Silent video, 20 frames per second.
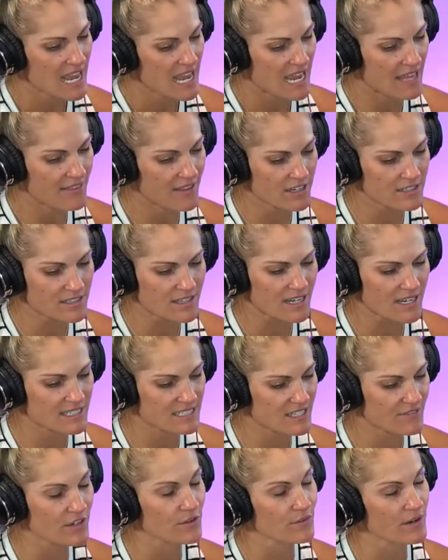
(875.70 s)
And there's a lot of
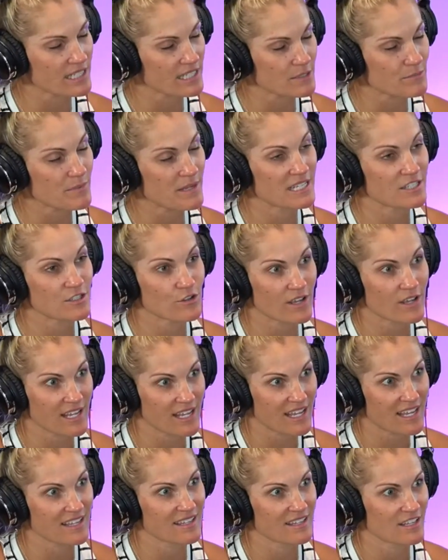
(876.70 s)
different recipes you
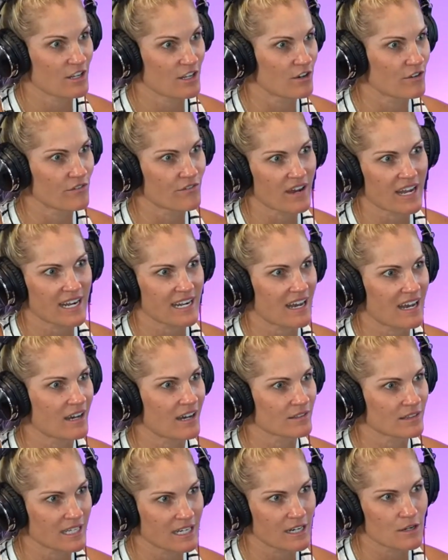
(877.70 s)
can, find
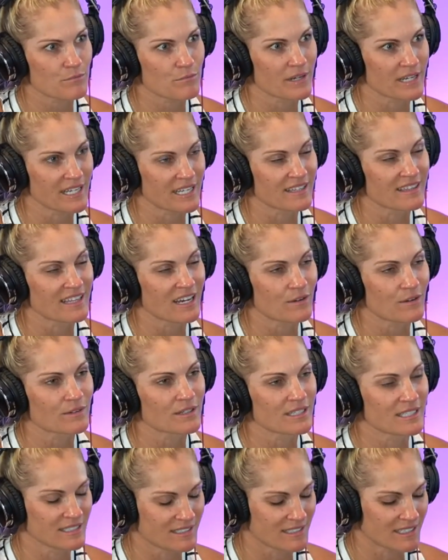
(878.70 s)
out there, but that
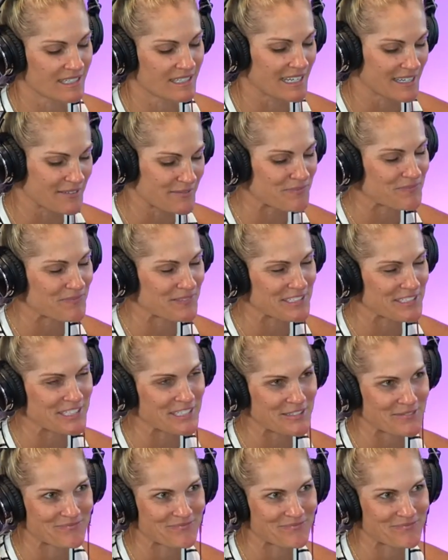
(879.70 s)
one, it's good.